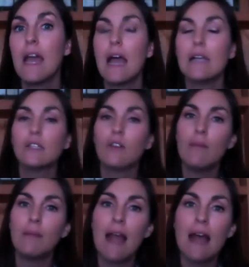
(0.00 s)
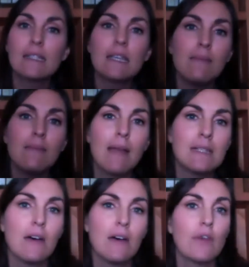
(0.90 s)
And so I've been asking
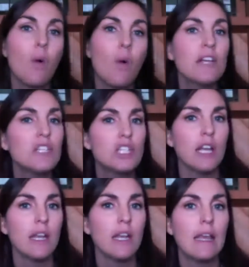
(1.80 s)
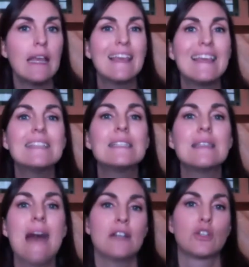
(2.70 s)
myself the question, is
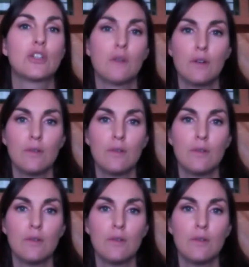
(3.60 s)
that true?